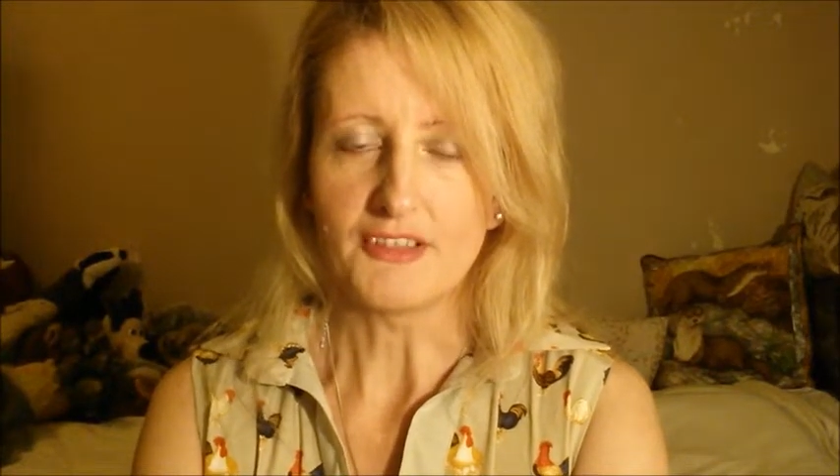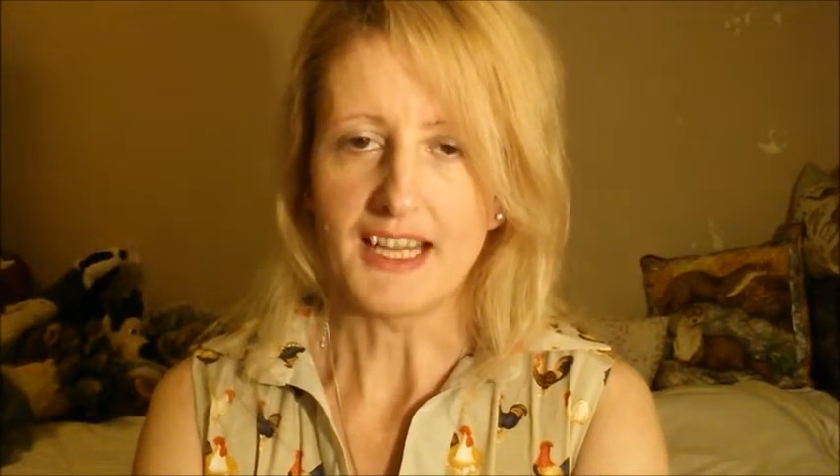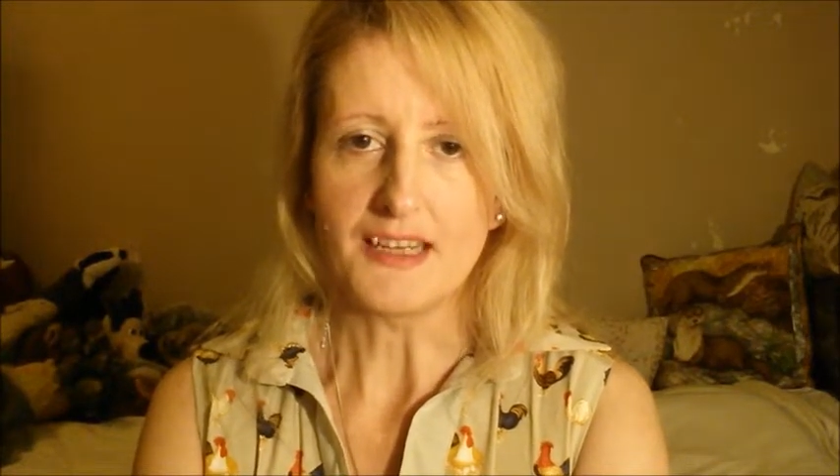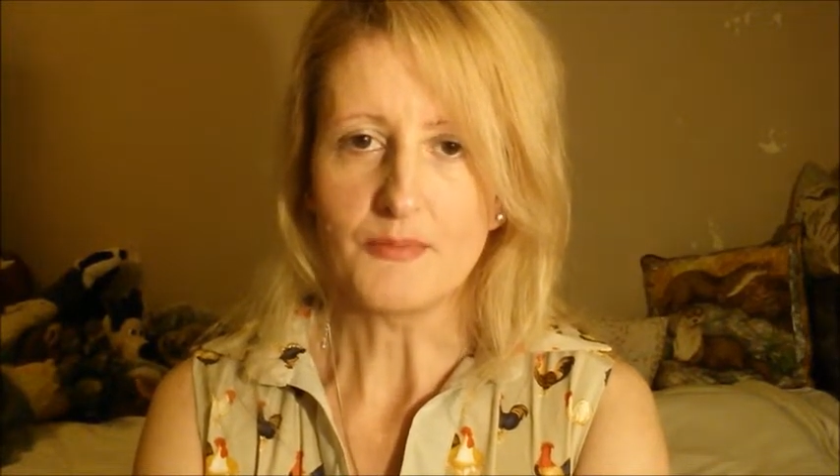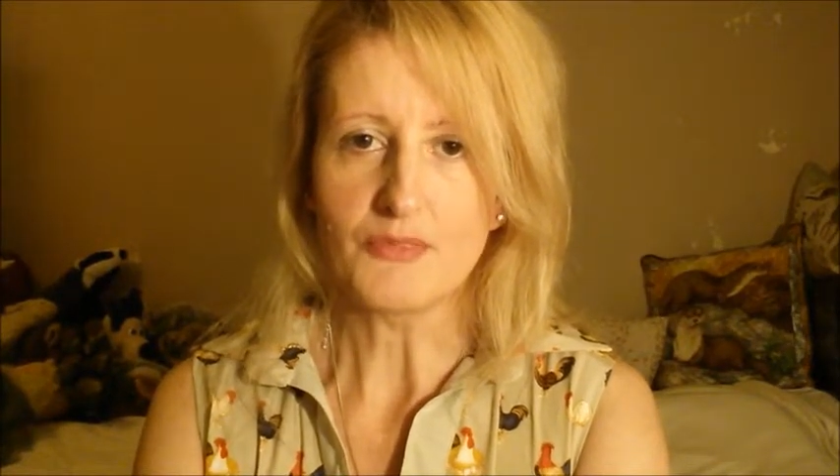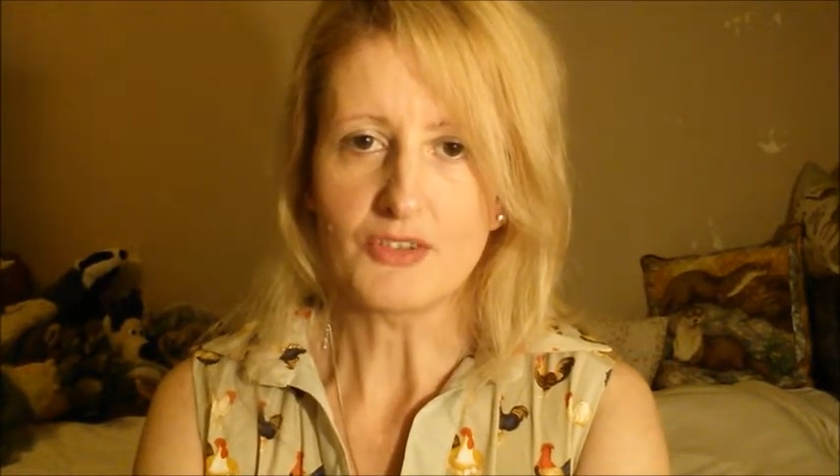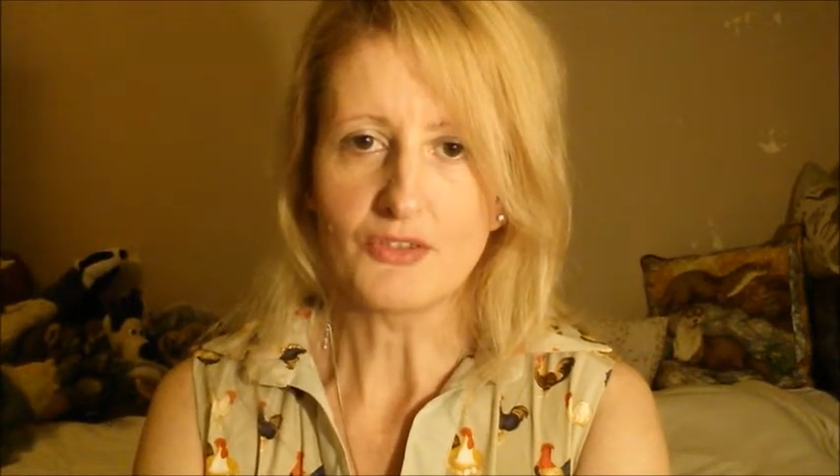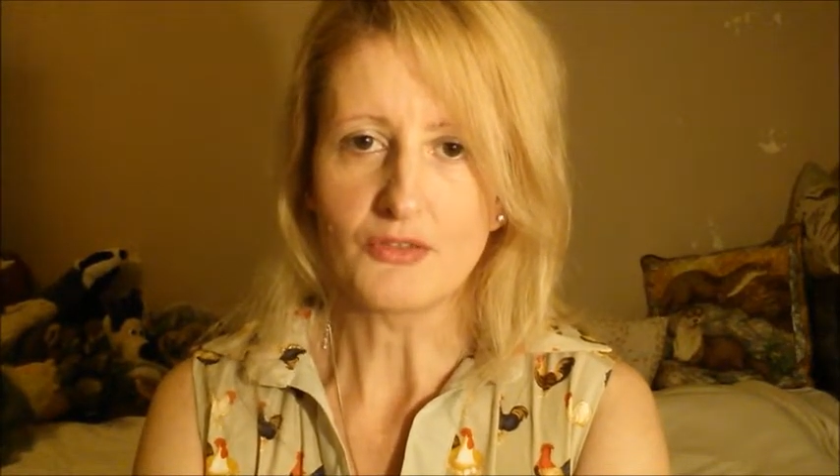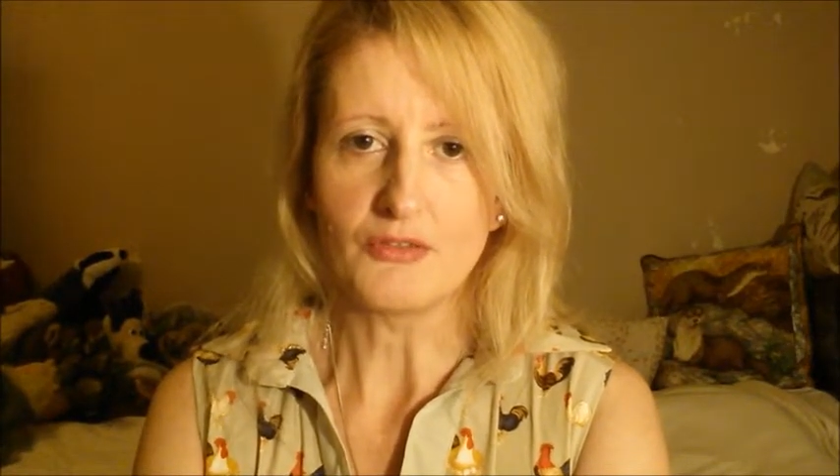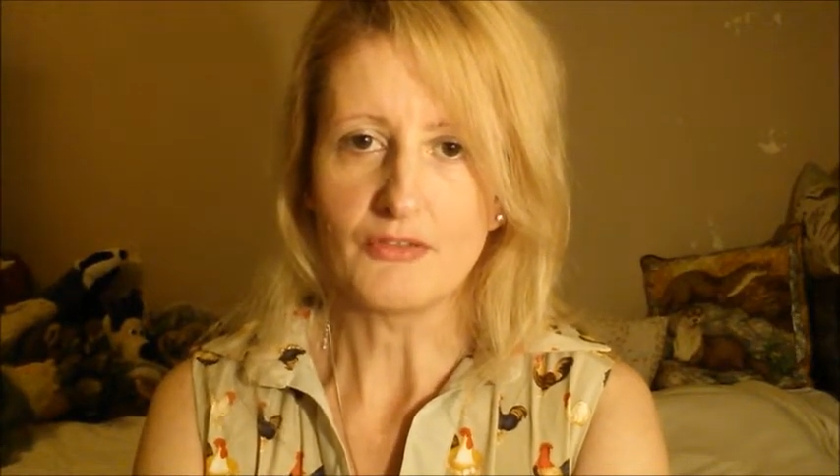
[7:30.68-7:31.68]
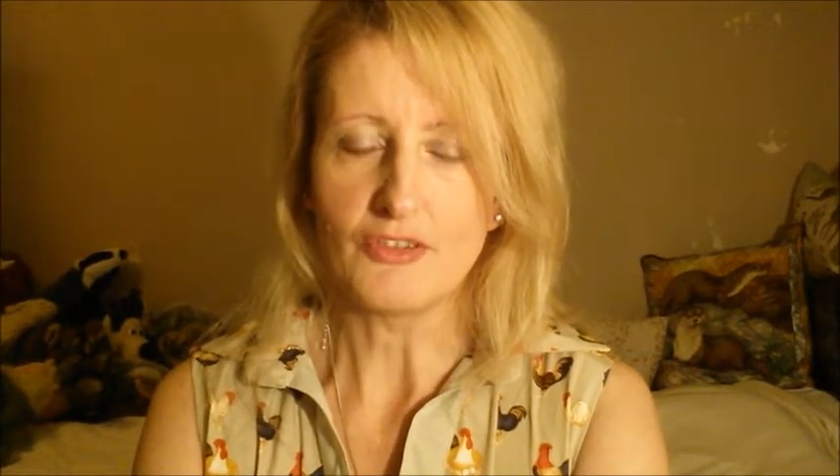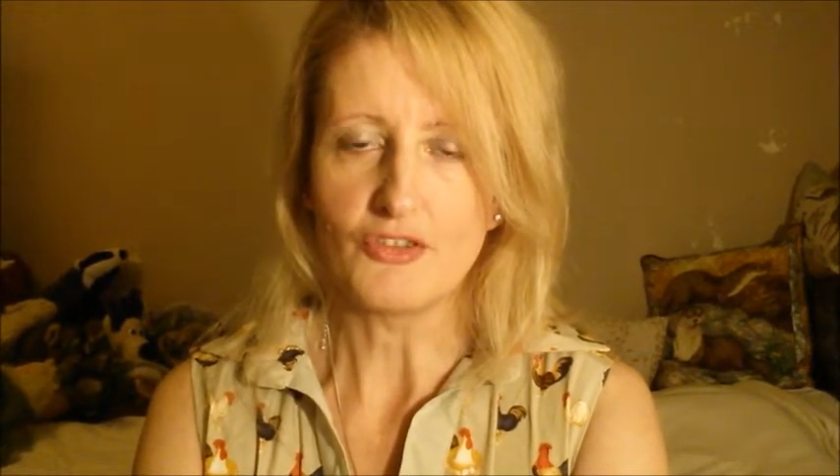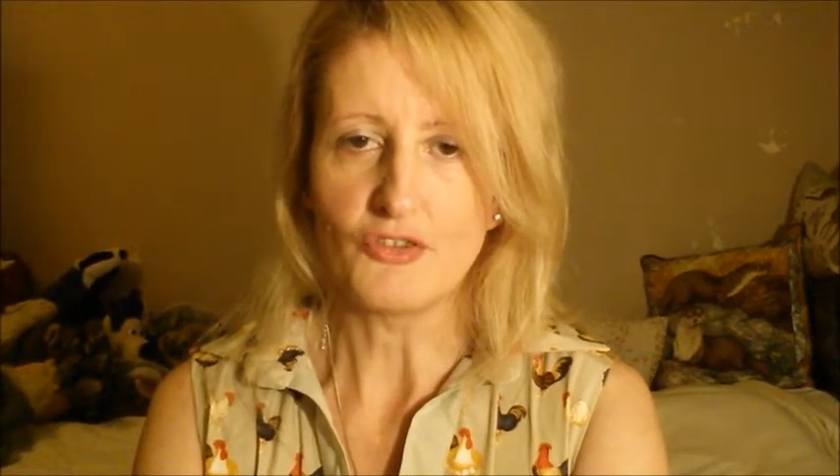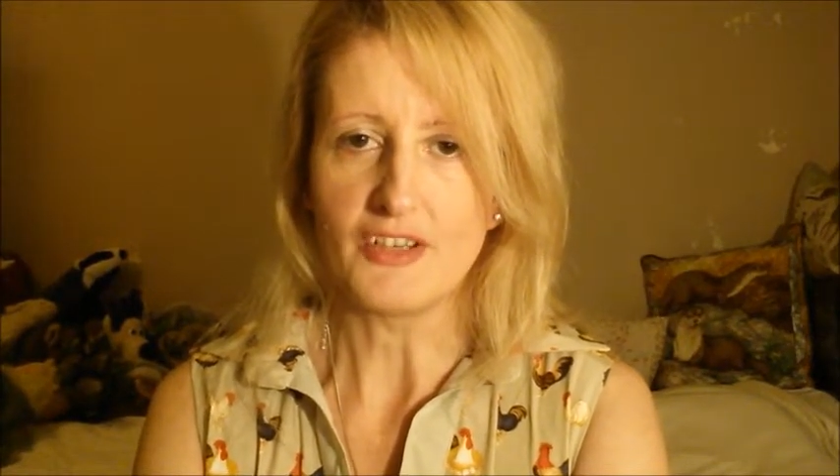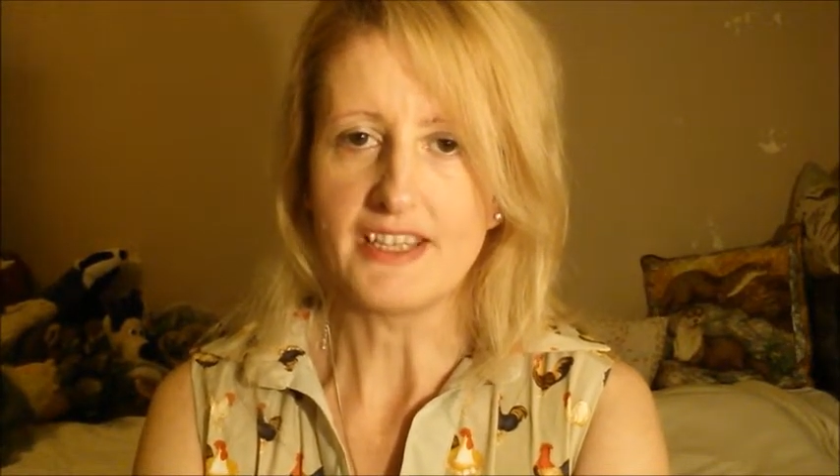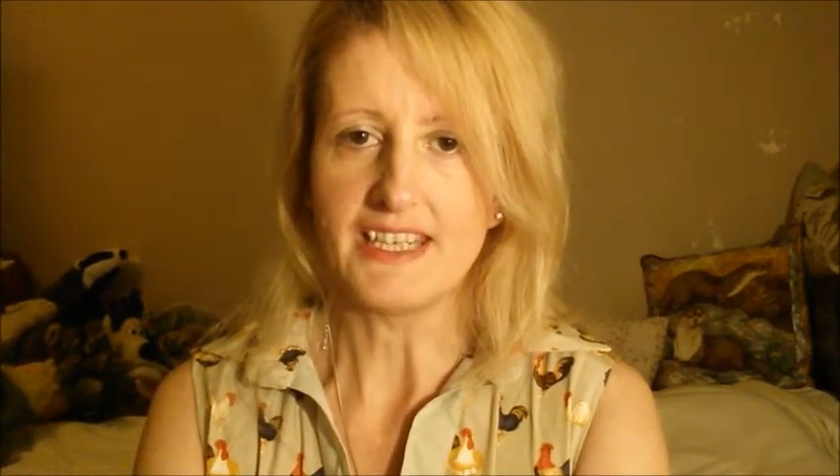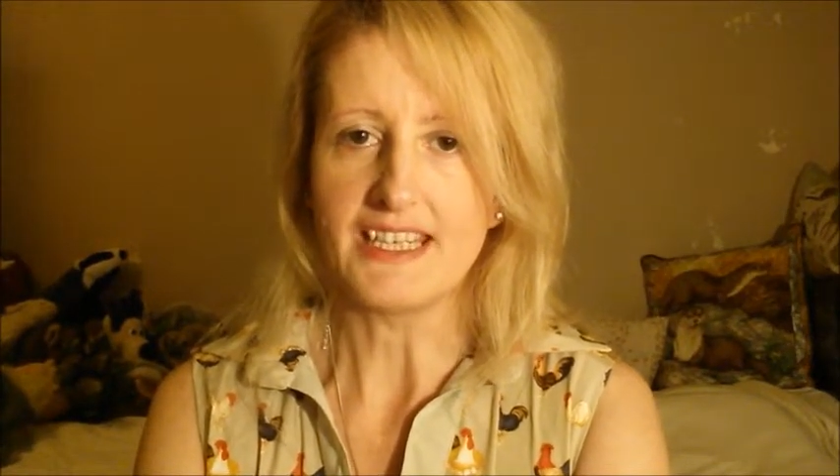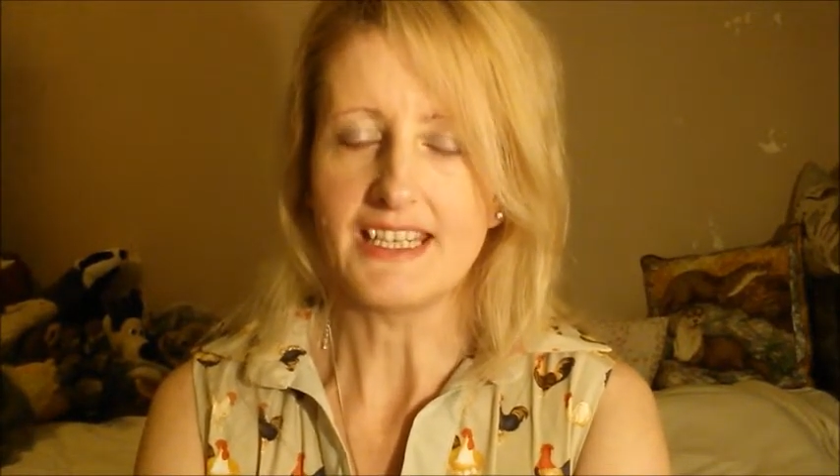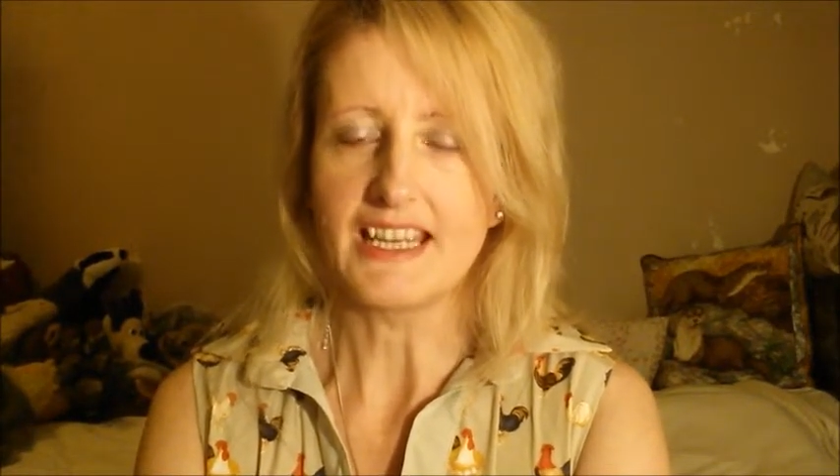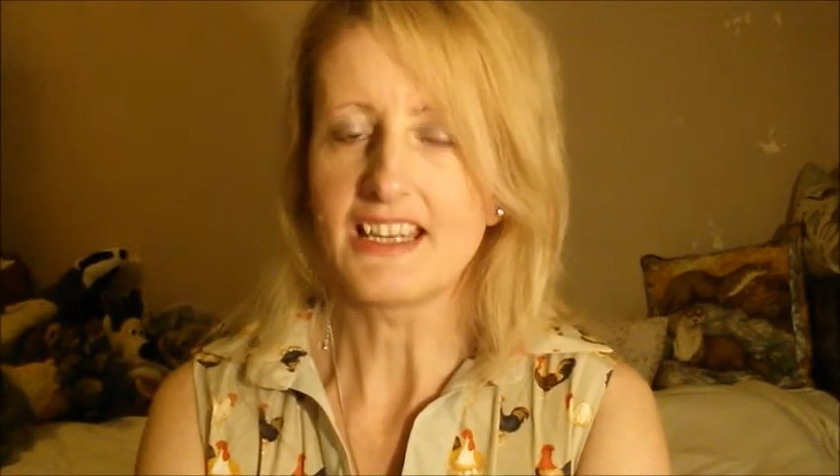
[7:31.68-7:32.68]
frames and sort of adorn
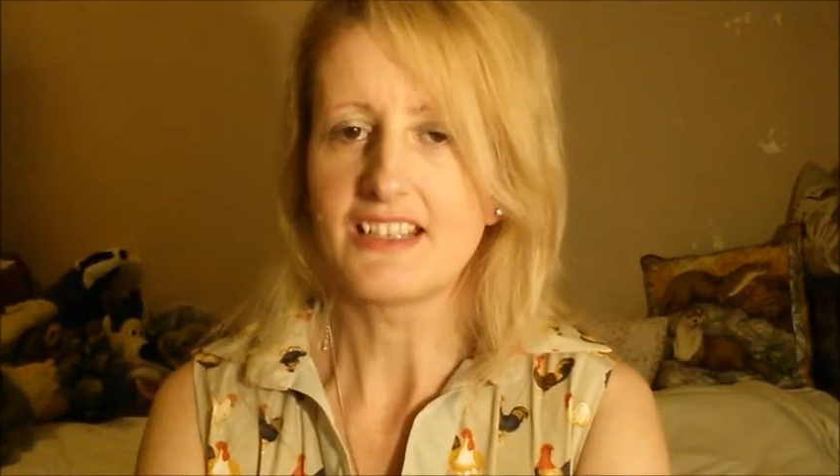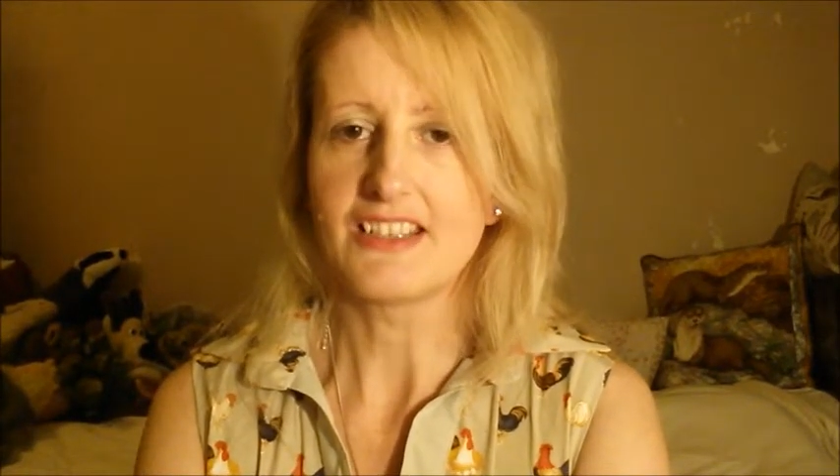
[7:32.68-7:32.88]
the